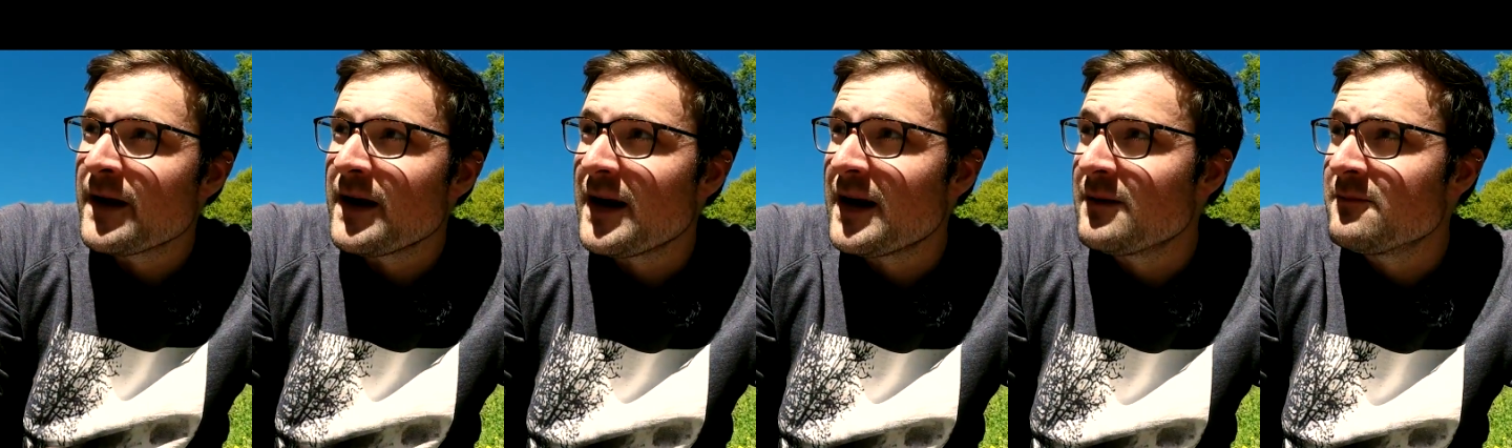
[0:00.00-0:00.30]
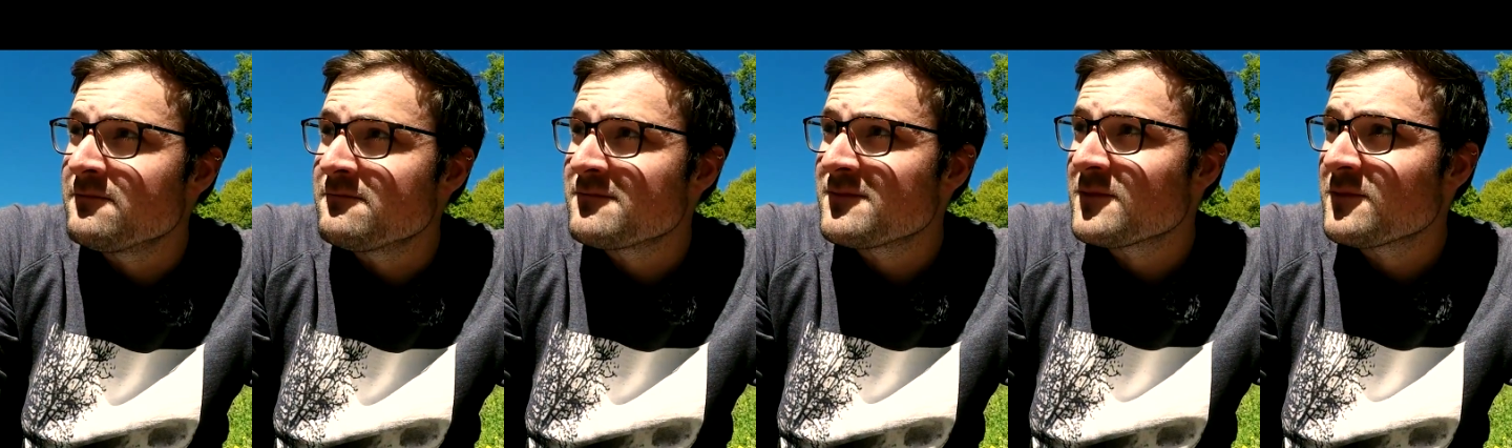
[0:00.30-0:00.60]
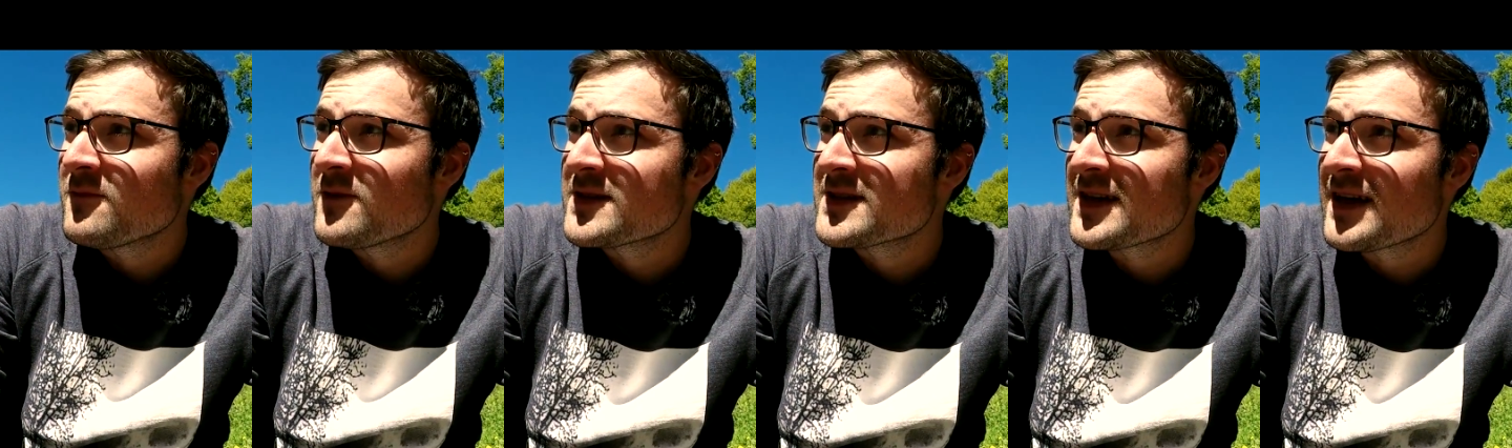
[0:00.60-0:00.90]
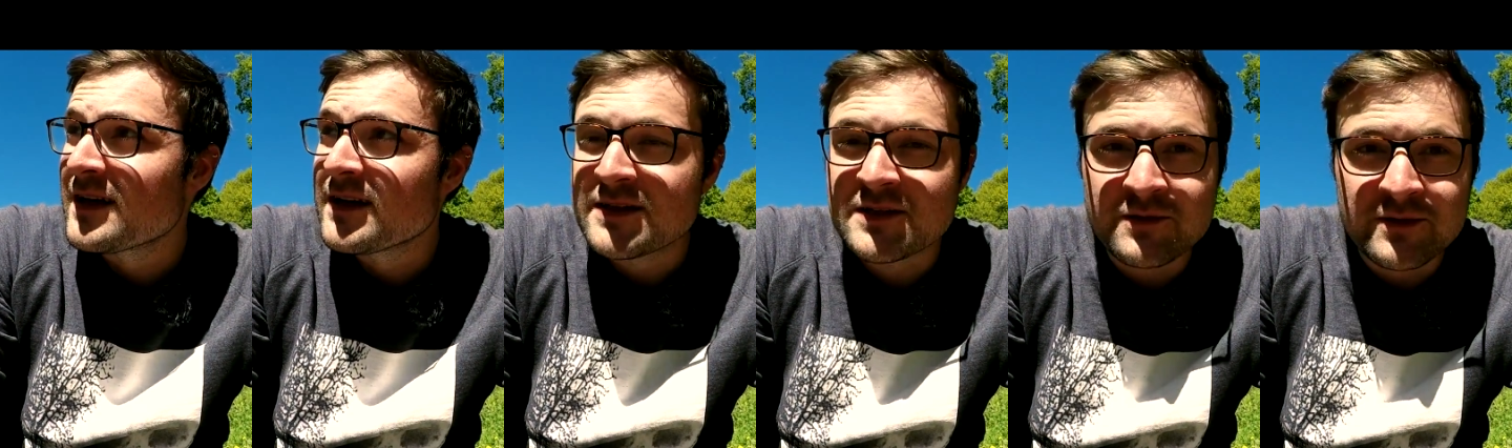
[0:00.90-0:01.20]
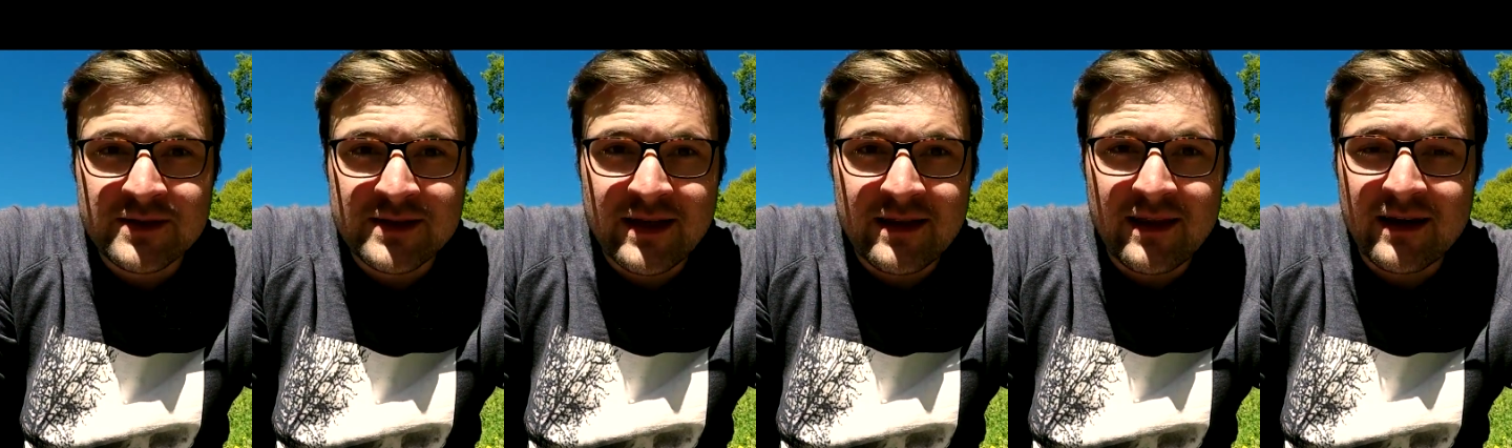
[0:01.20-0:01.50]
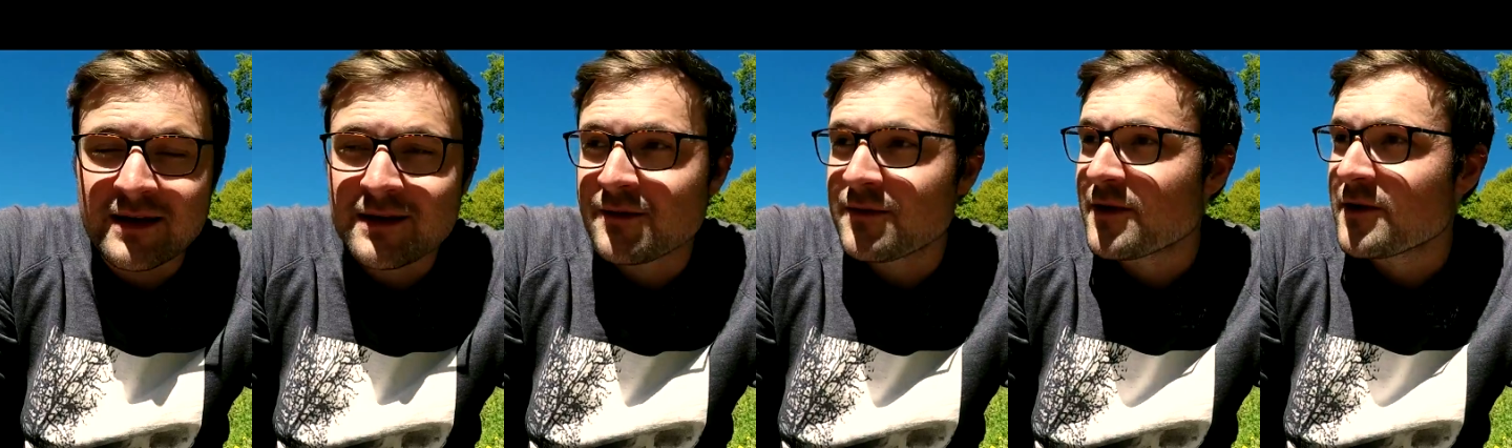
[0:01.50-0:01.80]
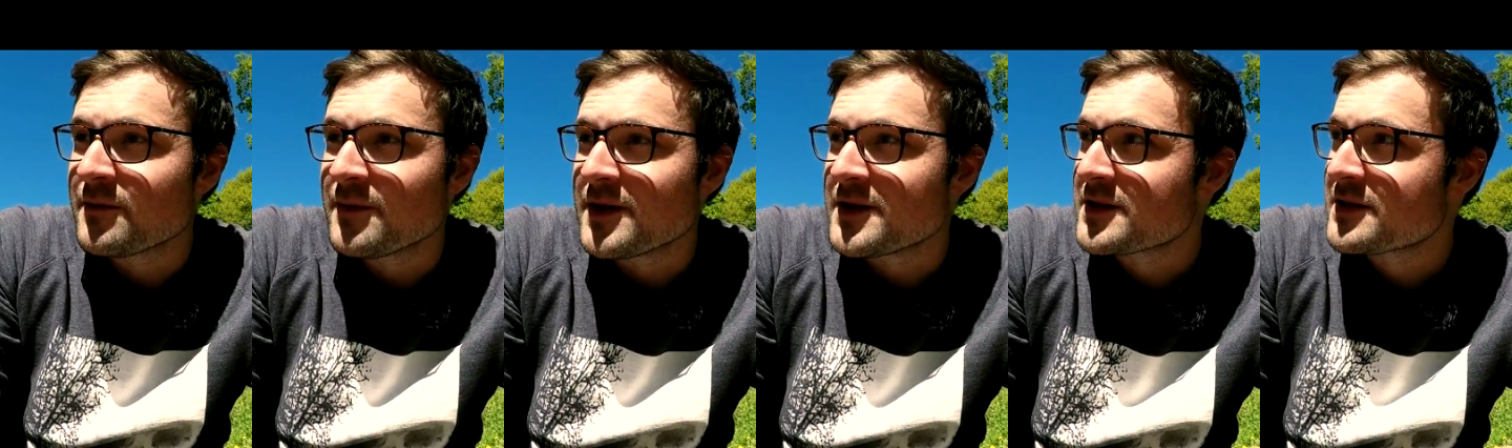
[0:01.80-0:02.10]
Once again, I just want to say thank you
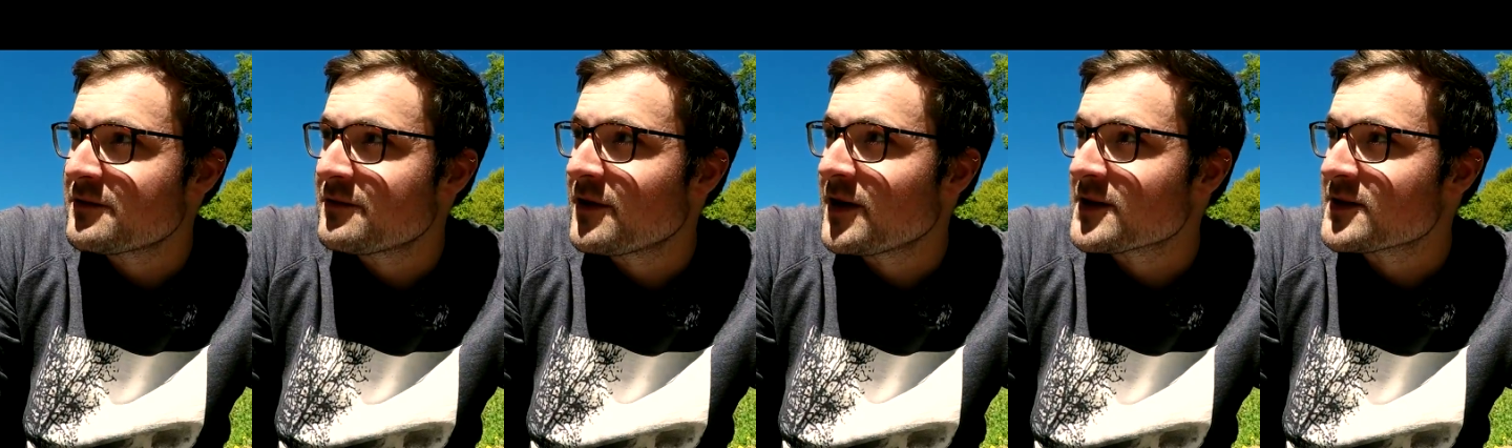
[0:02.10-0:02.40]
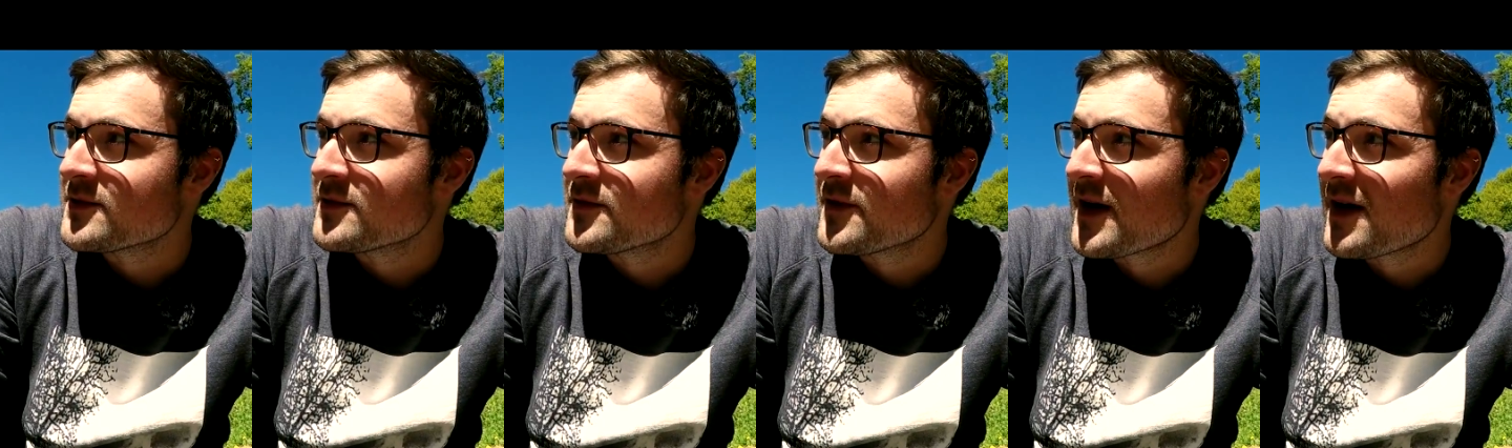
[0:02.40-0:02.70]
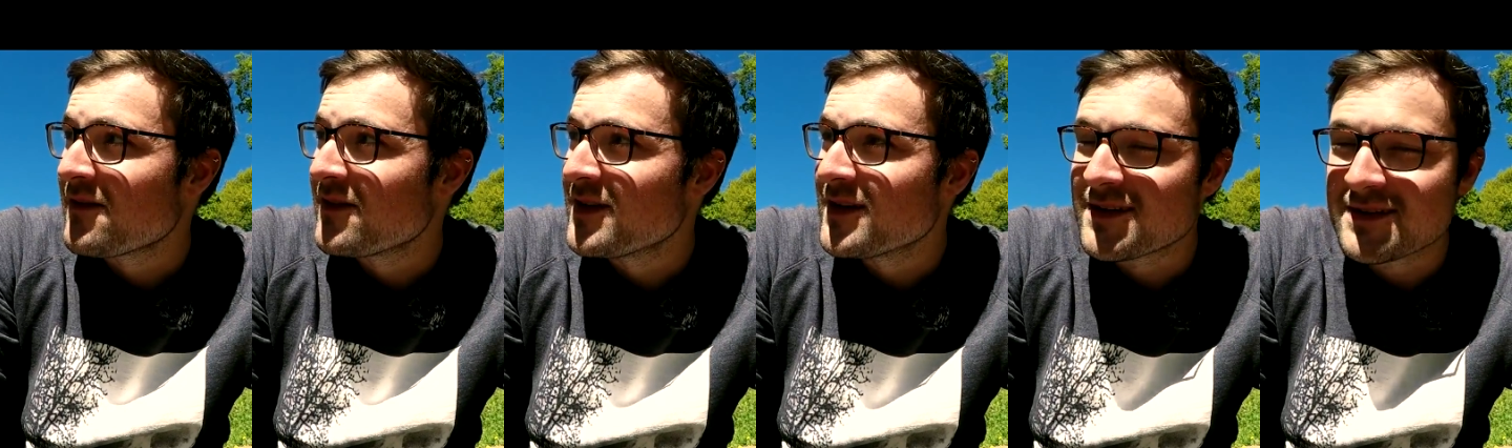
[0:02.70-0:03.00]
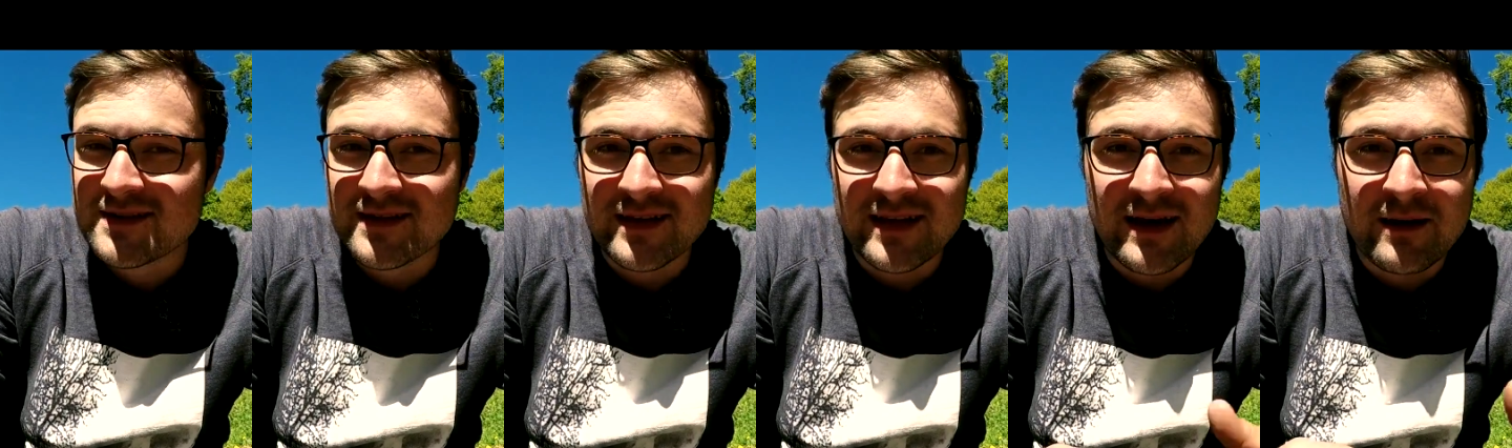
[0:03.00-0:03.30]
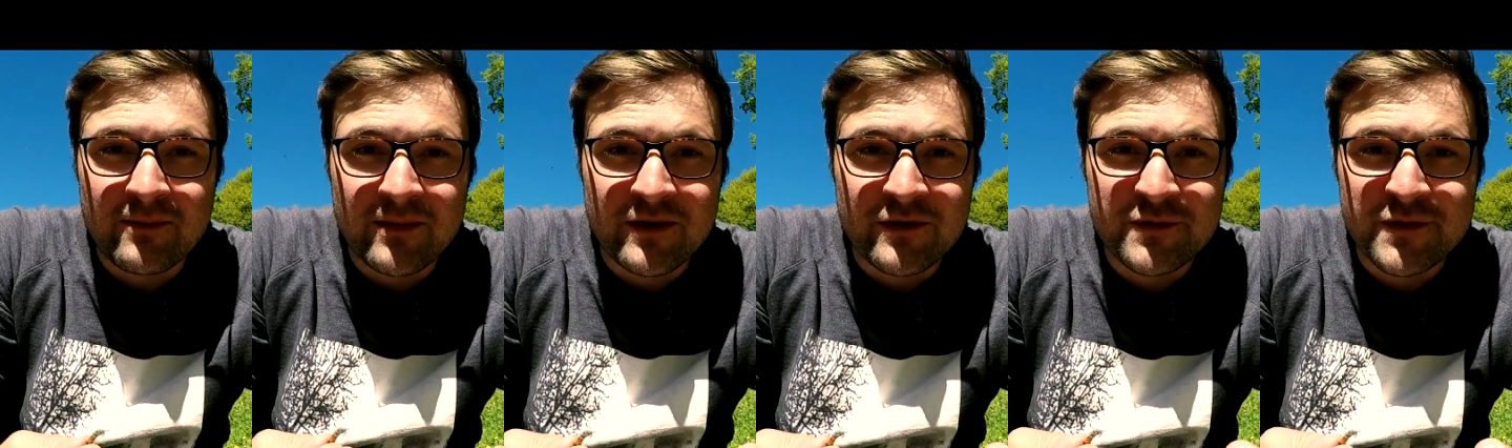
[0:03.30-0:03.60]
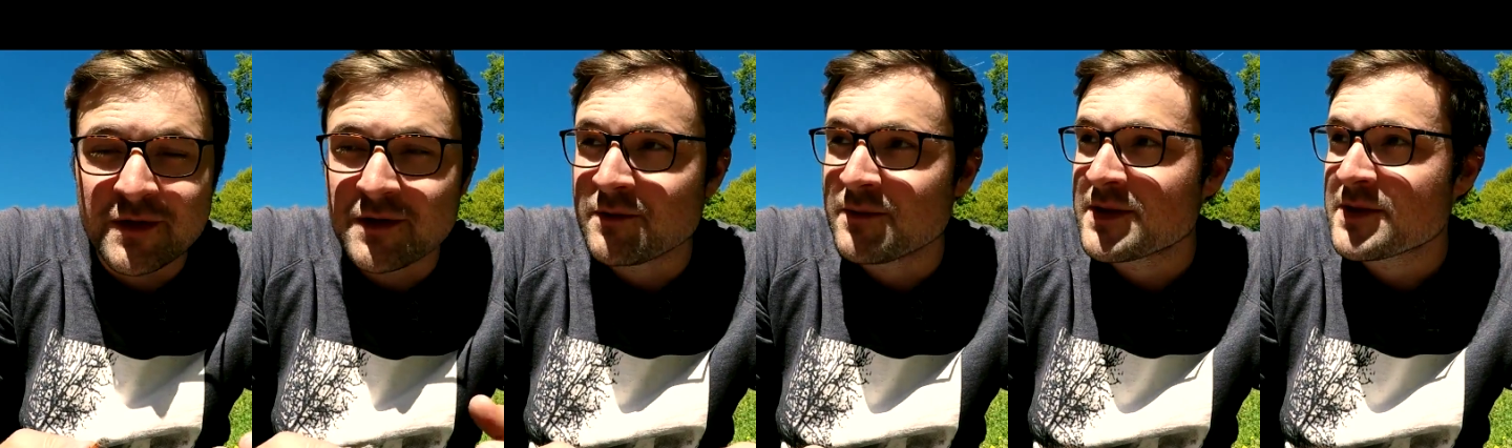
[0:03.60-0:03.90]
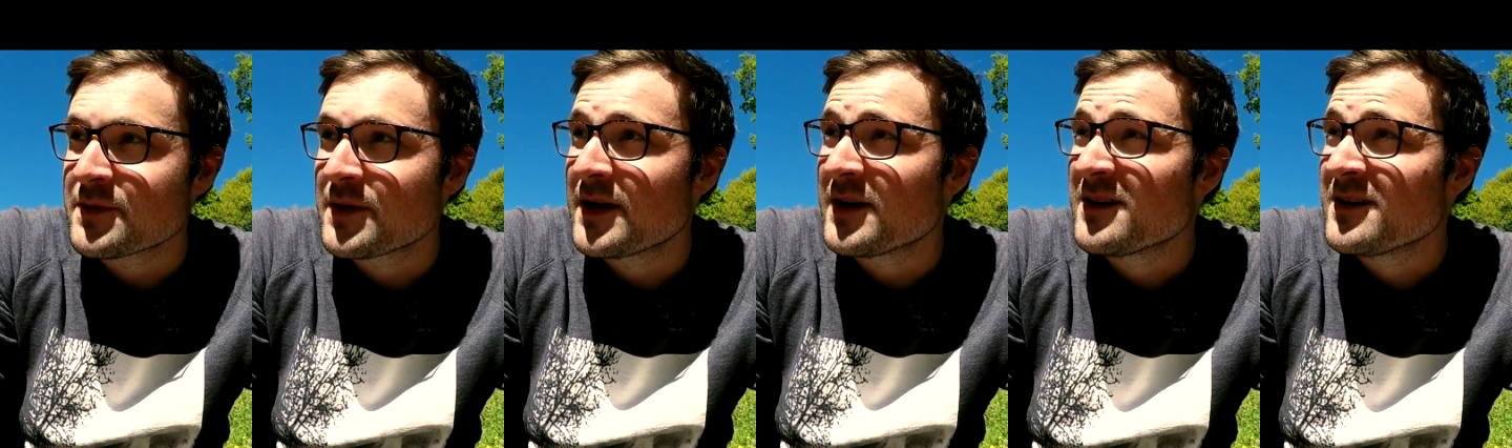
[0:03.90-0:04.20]
very much to Russell for having us and letting me film
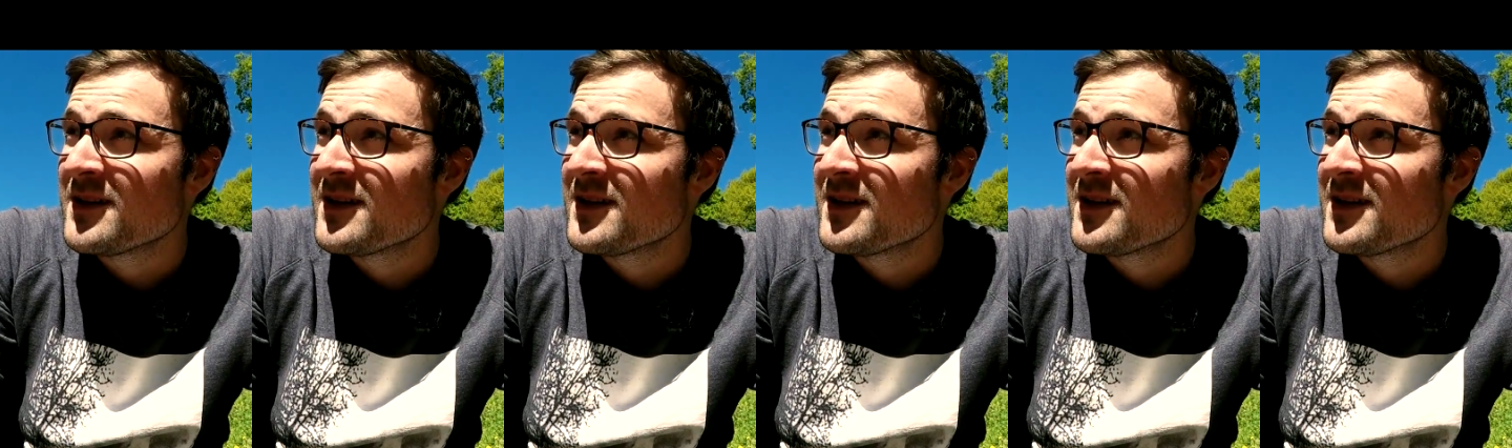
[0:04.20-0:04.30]
as well.